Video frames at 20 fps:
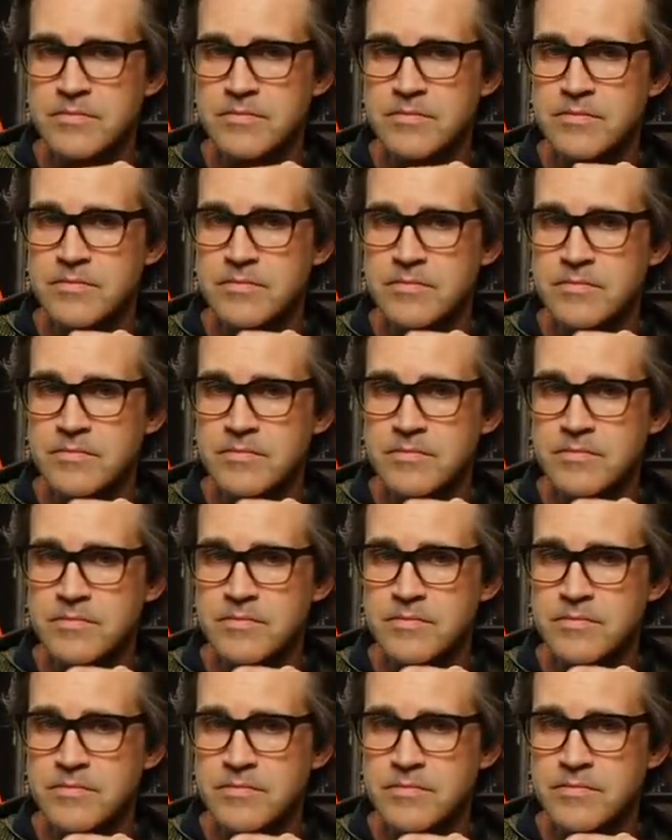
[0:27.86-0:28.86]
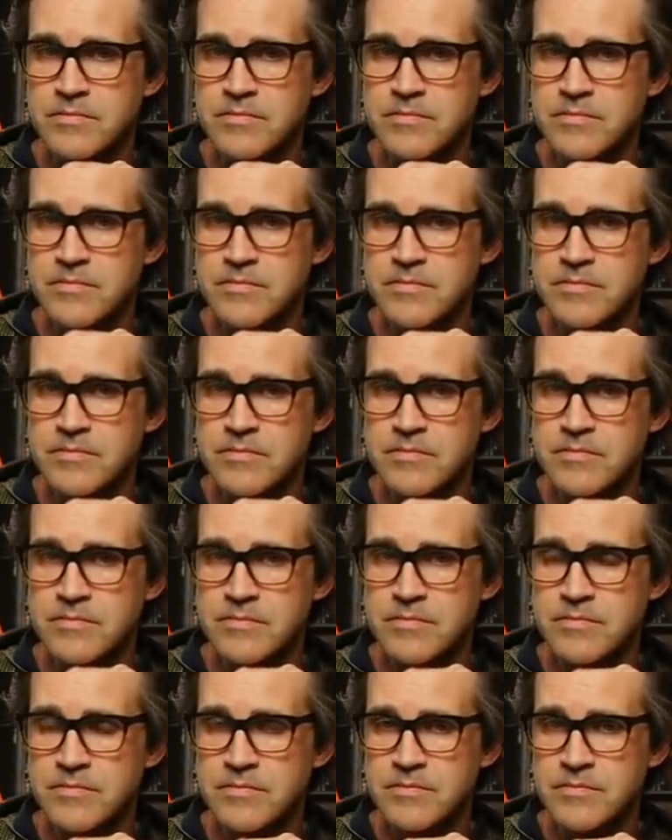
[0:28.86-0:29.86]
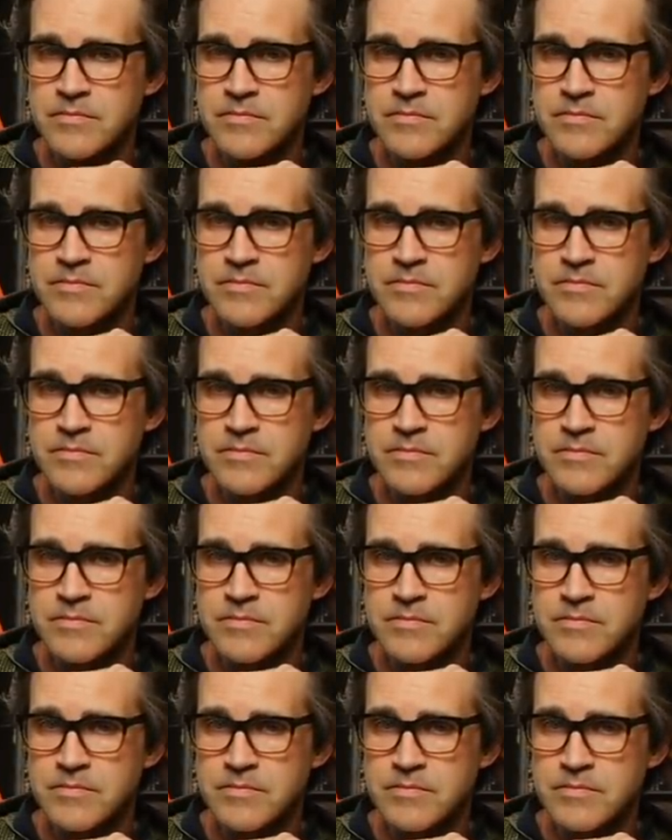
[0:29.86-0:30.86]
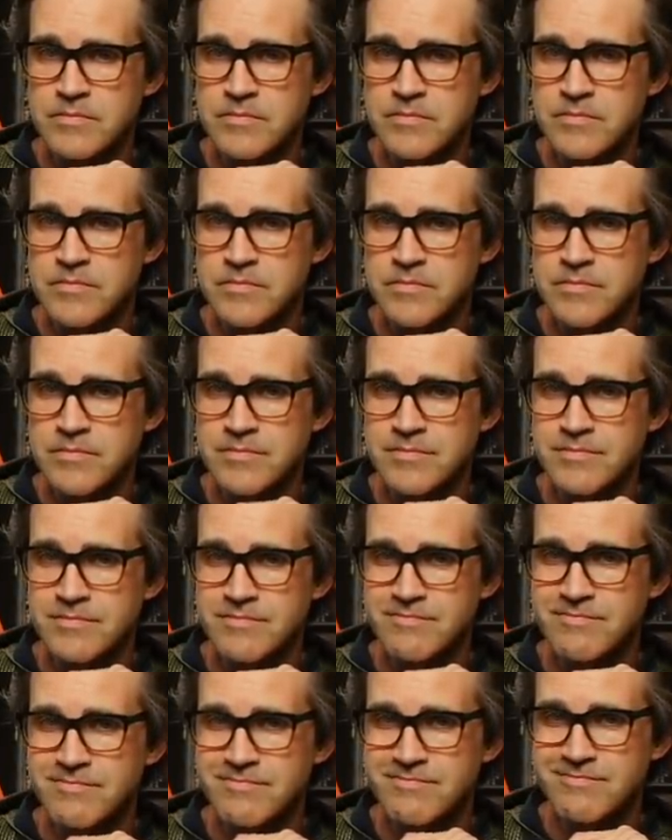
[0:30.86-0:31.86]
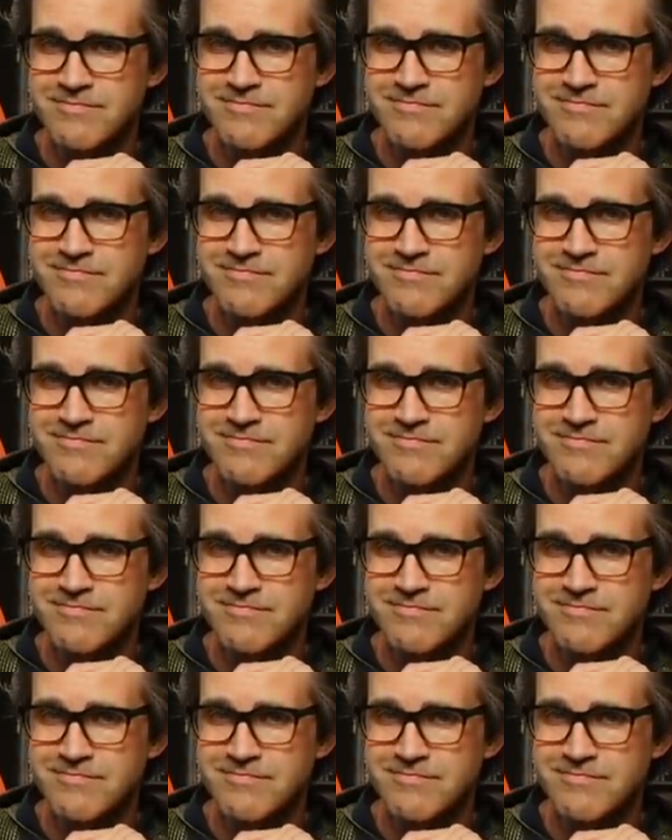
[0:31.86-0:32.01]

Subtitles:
(not speaking)